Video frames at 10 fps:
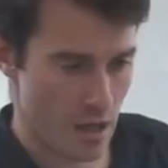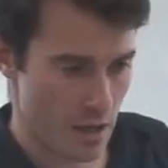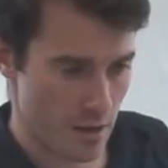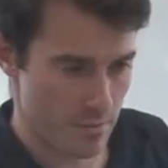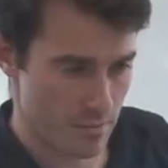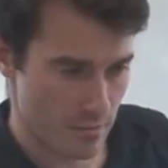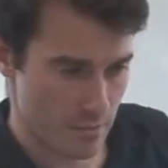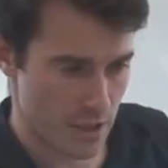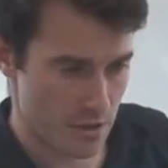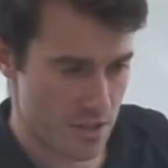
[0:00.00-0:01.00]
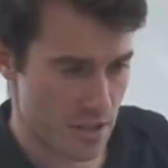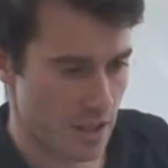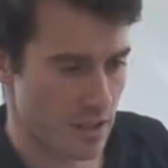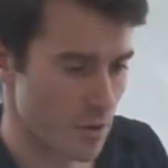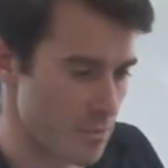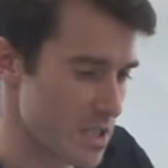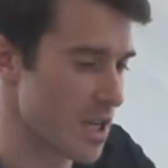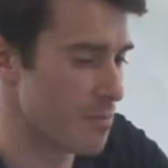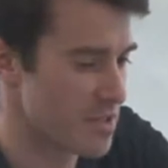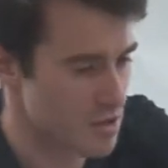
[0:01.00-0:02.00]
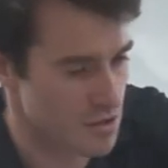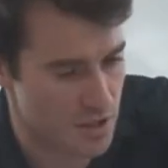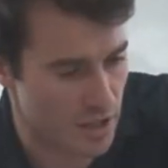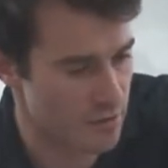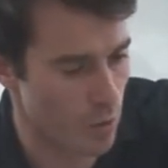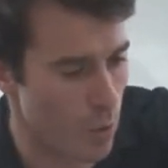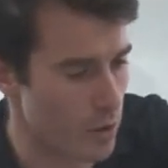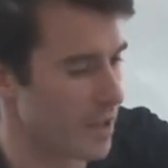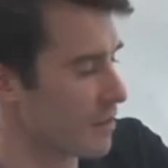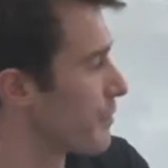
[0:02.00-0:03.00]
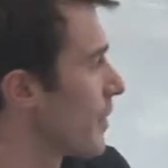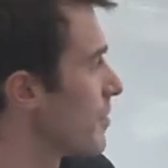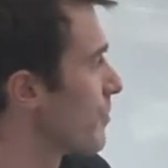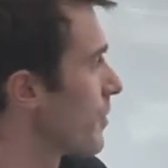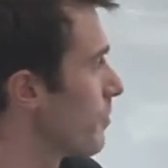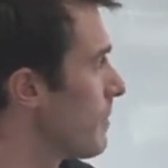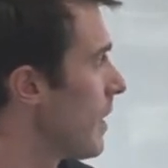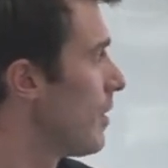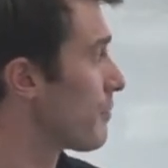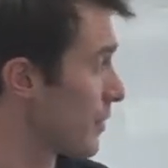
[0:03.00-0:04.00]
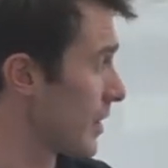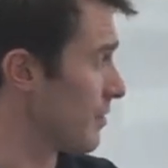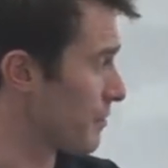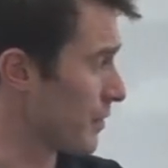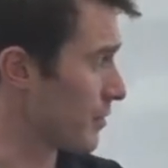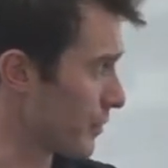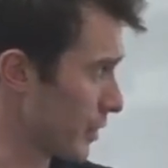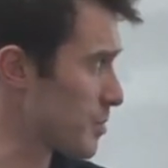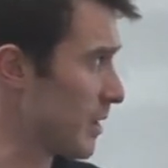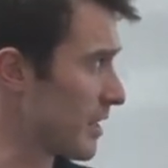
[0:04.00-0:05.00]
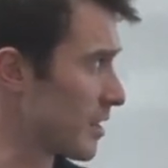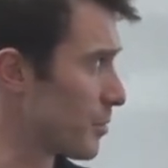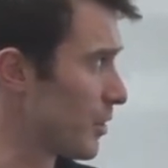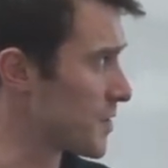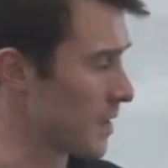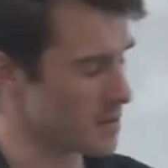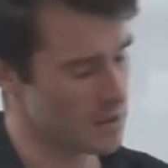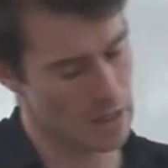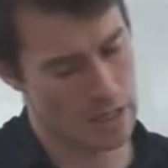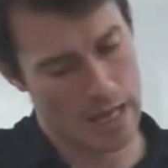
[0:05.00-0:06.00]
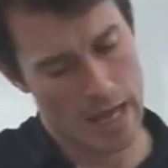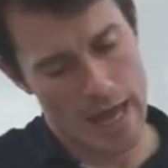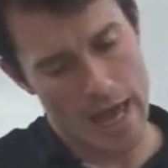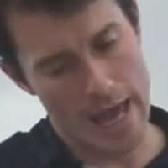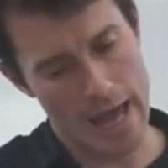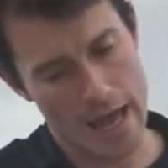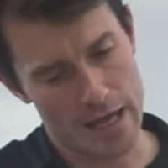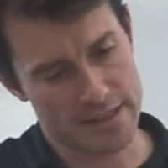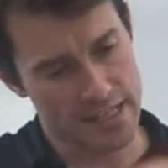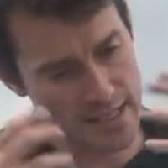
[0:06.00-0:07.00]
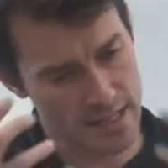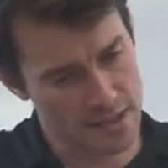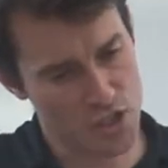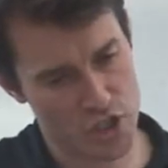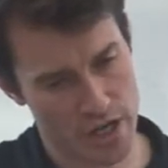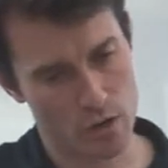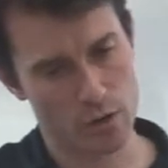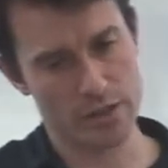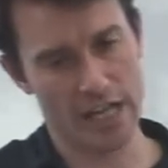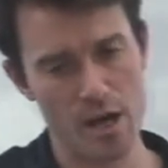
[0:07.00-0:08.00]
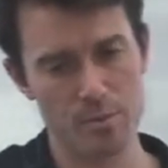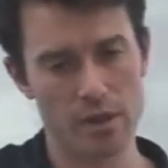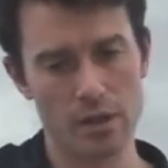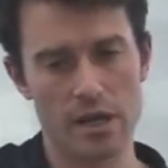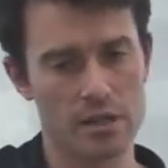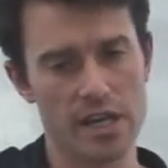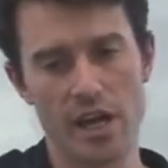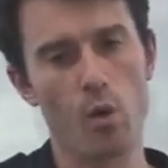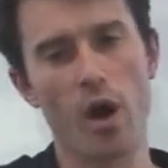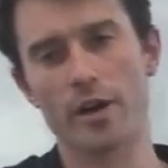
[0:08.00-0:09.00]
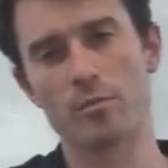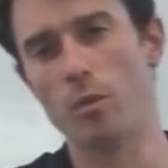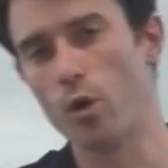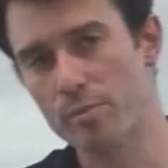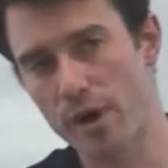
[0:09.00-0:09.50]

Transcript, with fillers: um, like you see kind of up the top. This is just kind of a working frame for them, for, the, for, for explaining the process. Uh, they take the shareholder capital and they acquire more